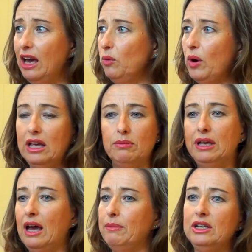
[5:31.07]
That way it can
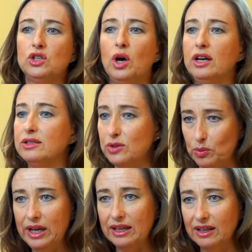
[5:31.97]
become an entire
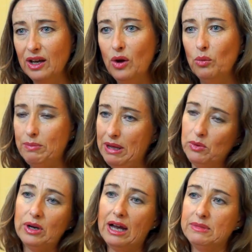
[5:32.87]
suite when
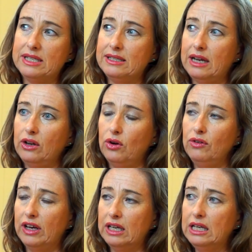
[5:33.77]
people come to stay
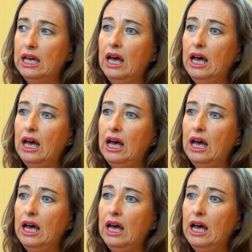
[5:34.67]
over.